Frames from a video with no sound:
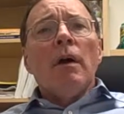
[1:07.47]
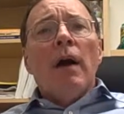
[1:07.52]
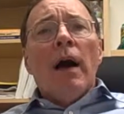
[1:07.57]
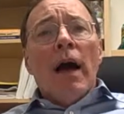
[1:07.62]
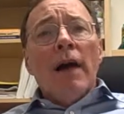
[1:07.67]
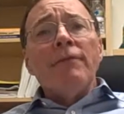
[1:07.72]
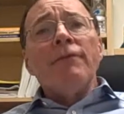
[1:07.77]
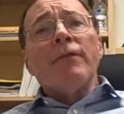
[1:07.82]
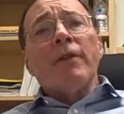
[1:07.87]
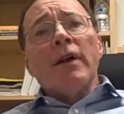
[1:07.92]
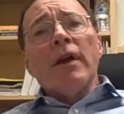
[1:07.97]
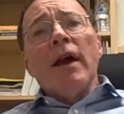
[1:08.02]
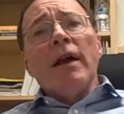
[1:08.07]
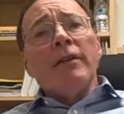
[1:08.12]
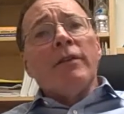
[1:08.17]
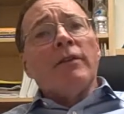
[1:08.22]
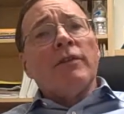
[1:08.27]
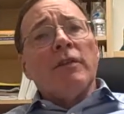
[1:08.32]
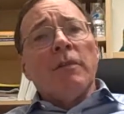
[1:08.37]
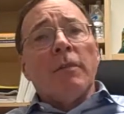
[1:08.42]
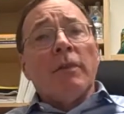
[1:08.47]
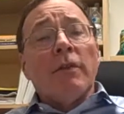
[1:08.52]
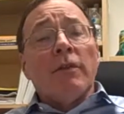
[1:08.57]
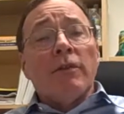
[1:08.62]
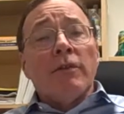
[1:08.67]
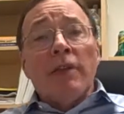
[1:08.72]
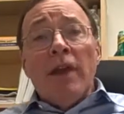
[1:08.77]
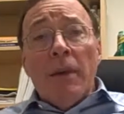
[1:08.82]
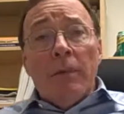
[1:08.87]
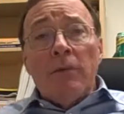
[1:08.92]
I've forgotten some of the
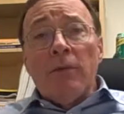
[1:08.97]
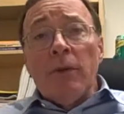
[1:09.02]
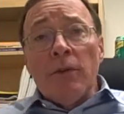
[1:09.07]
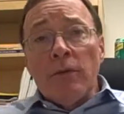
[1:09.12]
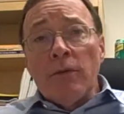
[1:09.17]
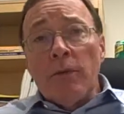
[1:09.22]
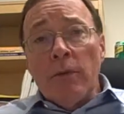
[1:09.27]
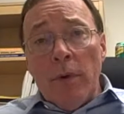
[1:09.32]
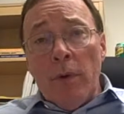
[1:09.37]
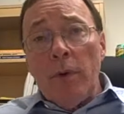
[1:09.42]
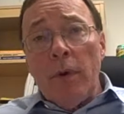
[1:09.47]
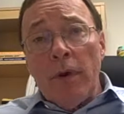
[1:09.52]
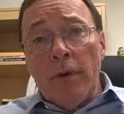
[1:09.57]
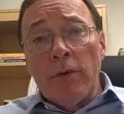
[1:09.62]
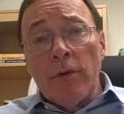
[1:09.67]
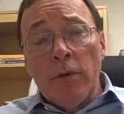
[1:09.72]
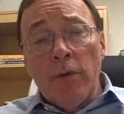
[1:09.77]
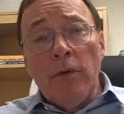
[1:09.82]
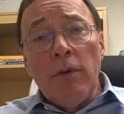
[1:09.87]
steps as we went through.